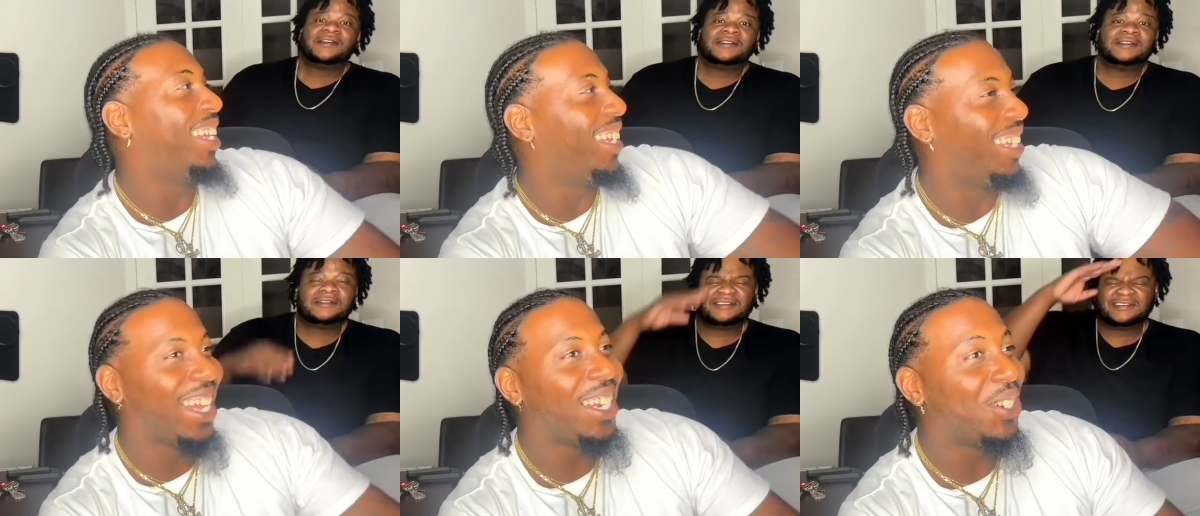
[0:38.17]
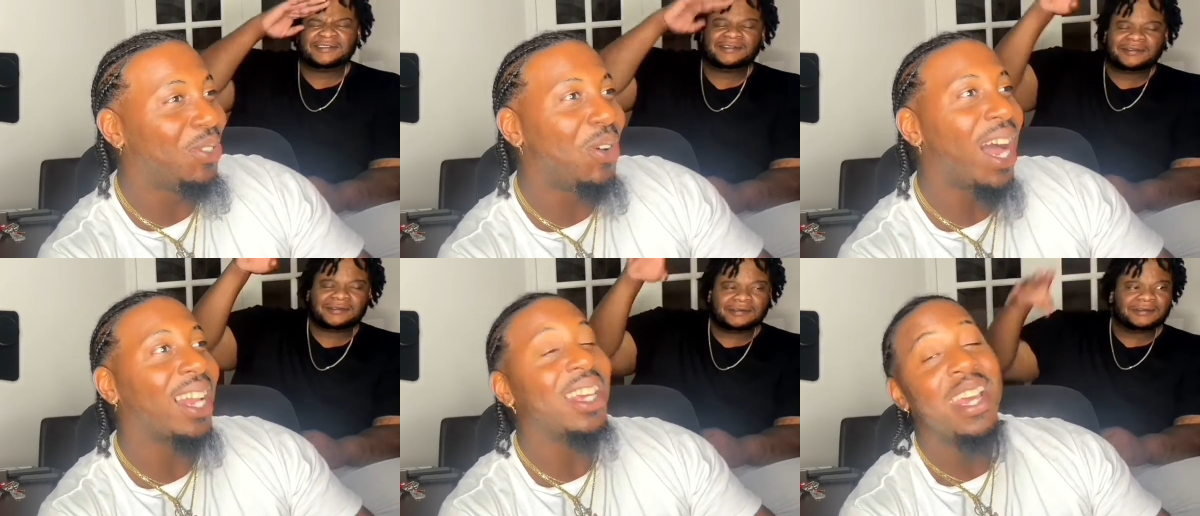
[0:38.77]
Speaker 1: that dude
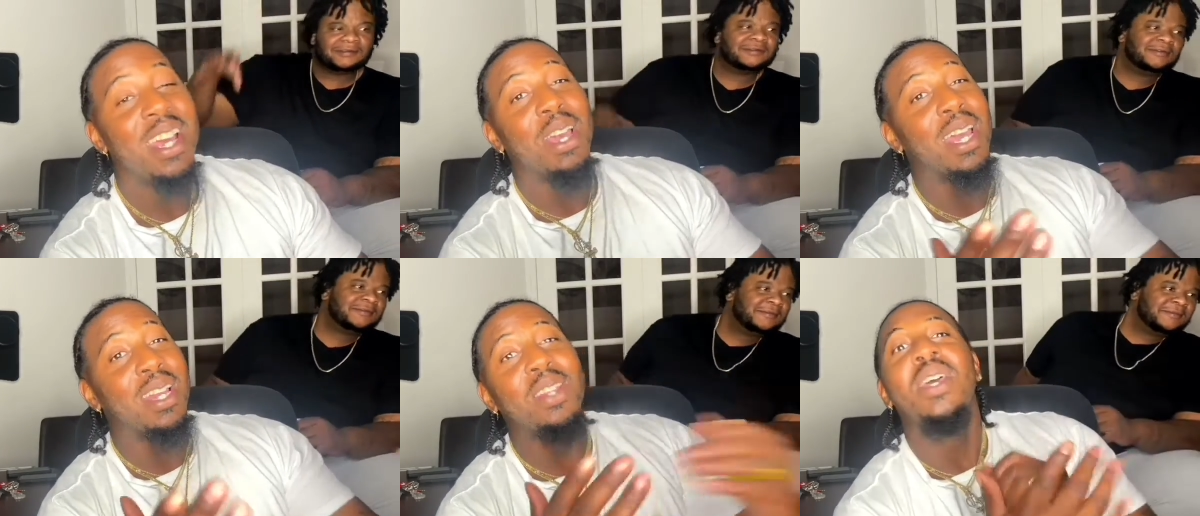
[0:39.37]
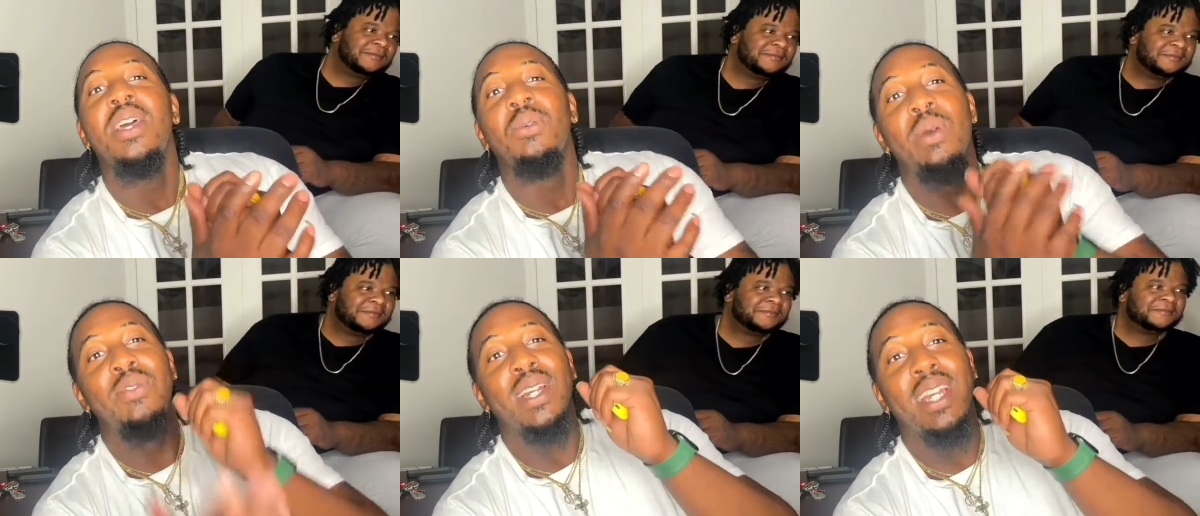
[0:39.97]
wilding, and we're
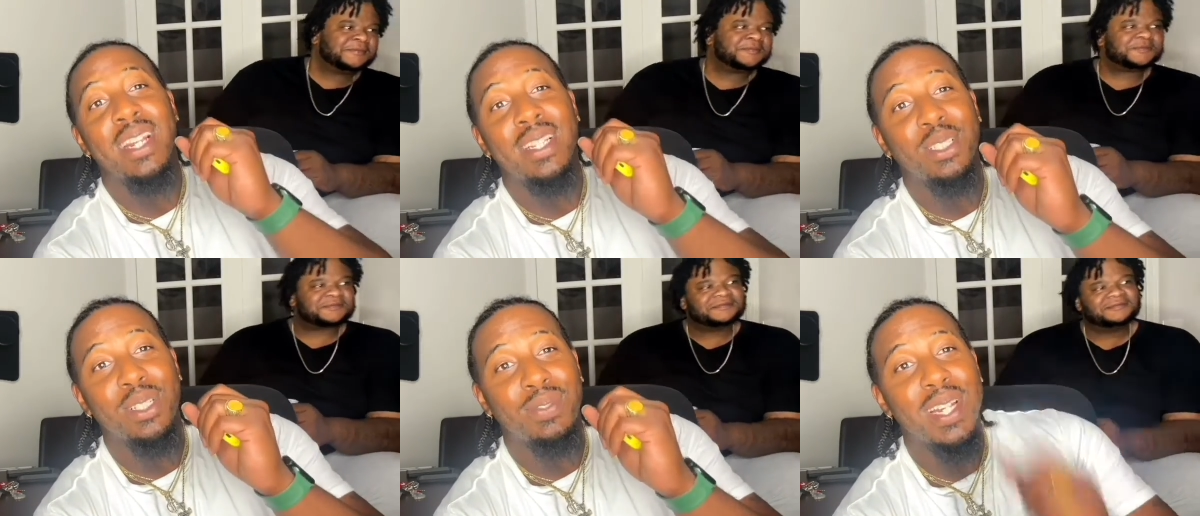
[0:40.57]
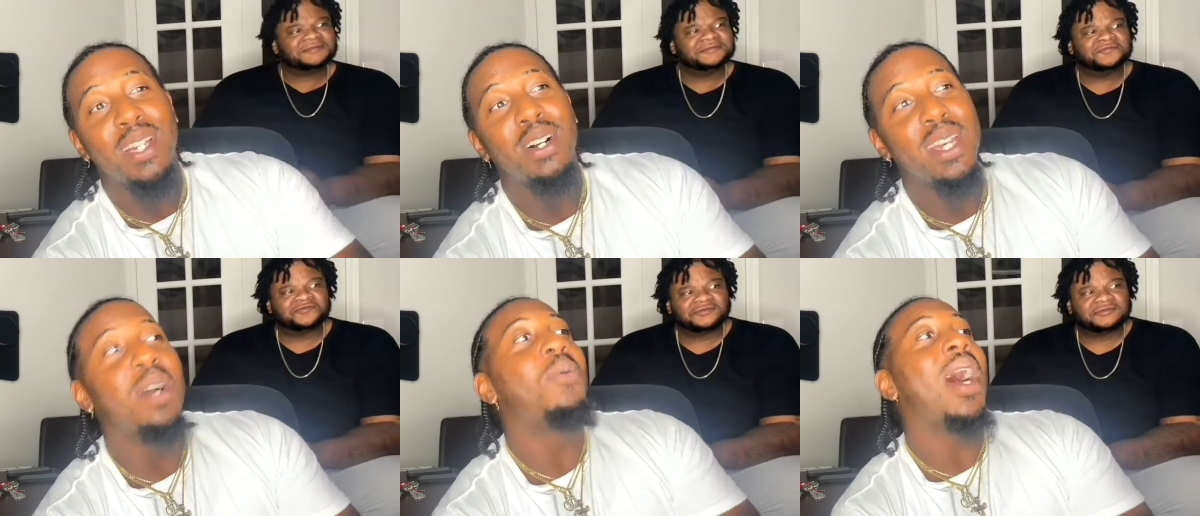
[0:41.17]
gonna get into the video of
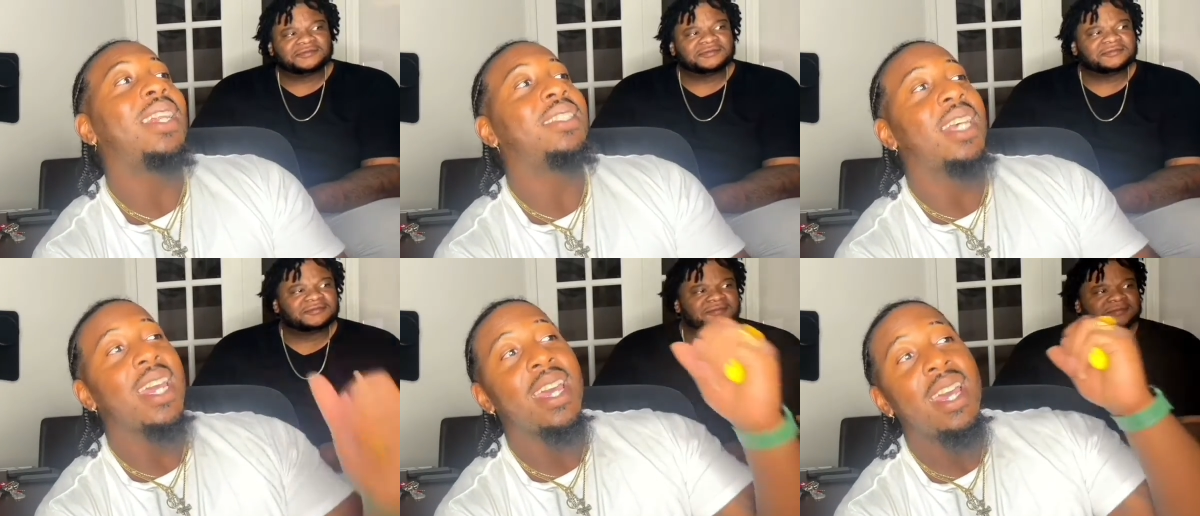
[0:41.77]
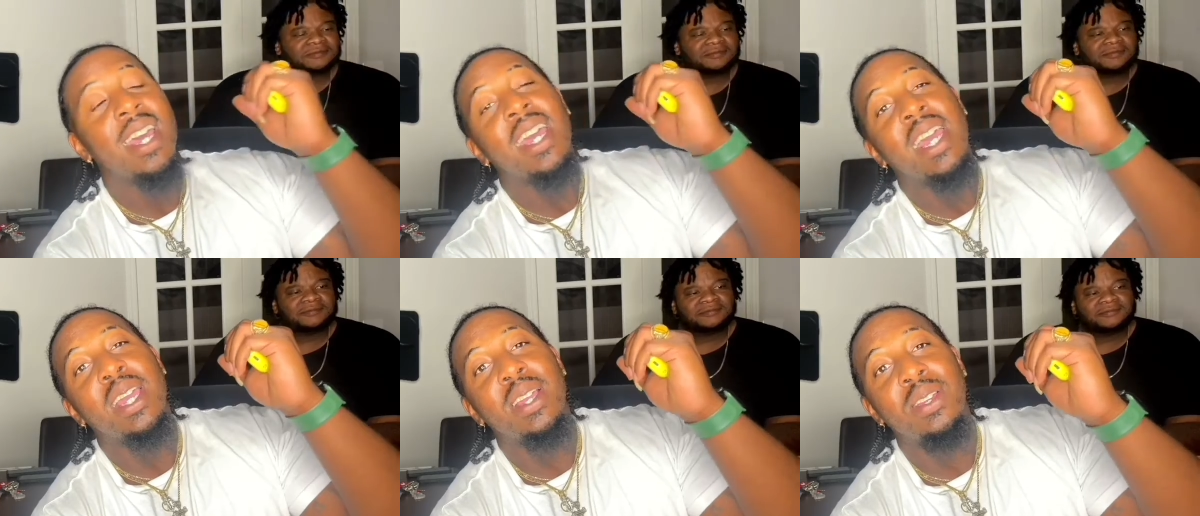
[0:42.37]
him wilding saying
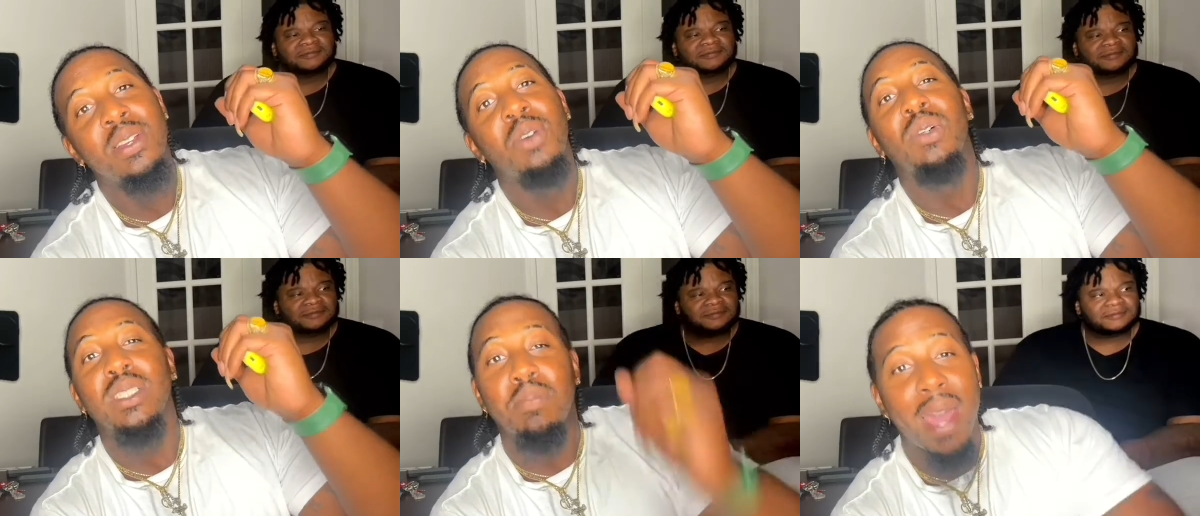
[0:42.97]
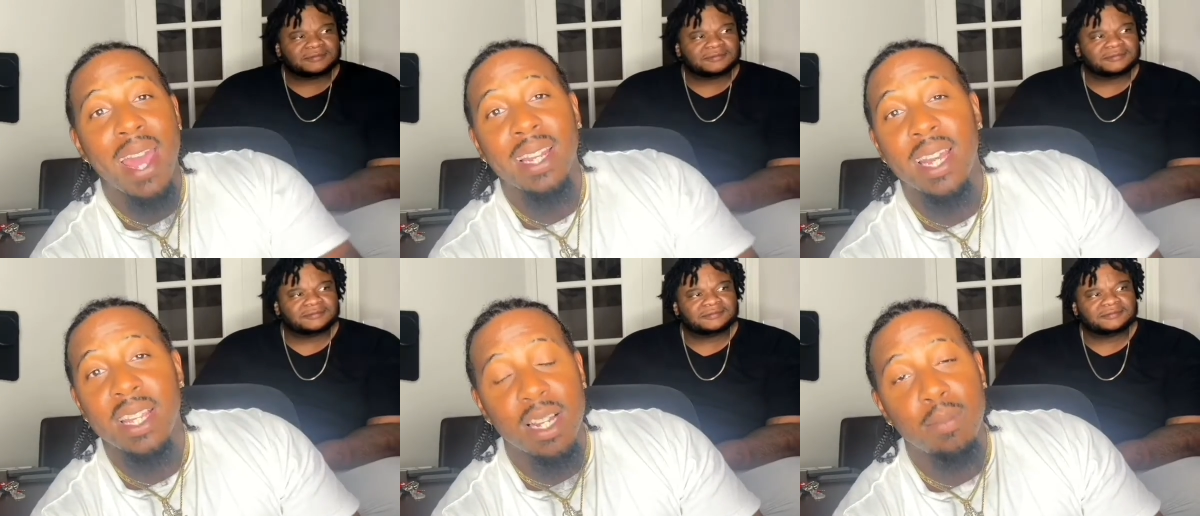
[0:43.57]
he was mad that
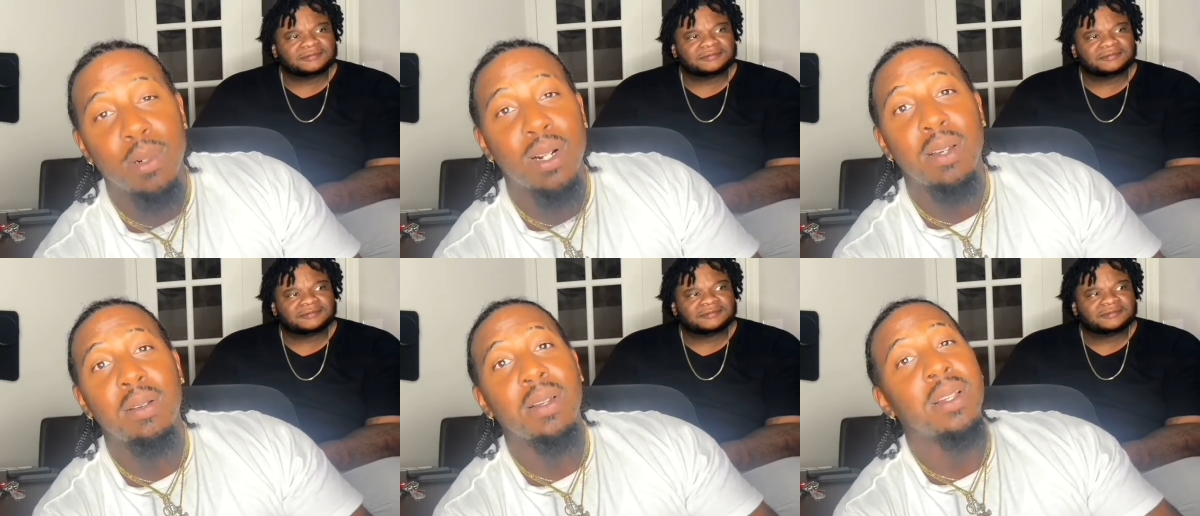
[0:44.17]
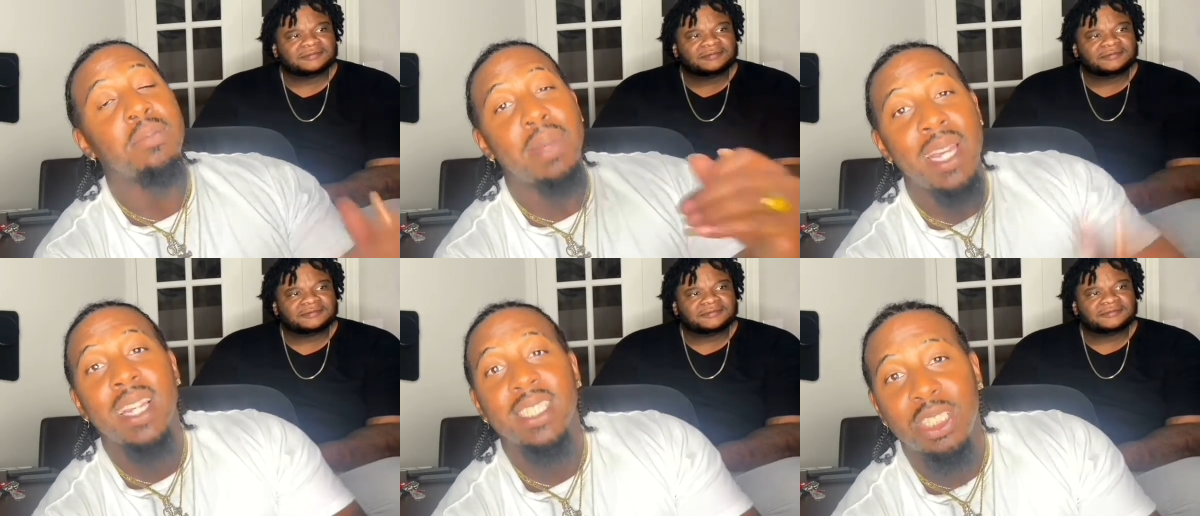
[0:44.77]
YoungBoy beat
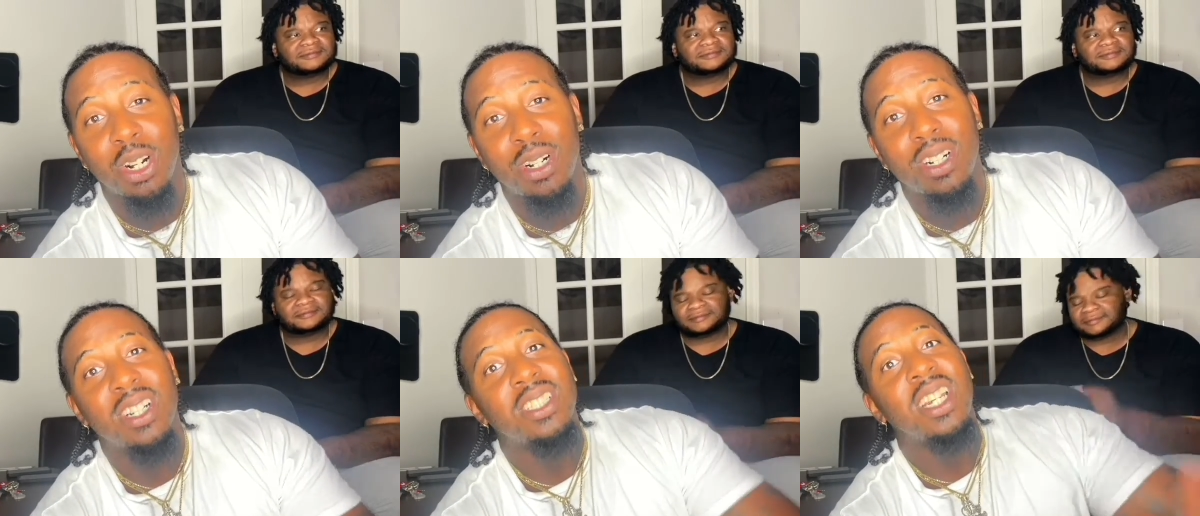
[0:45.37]
his charge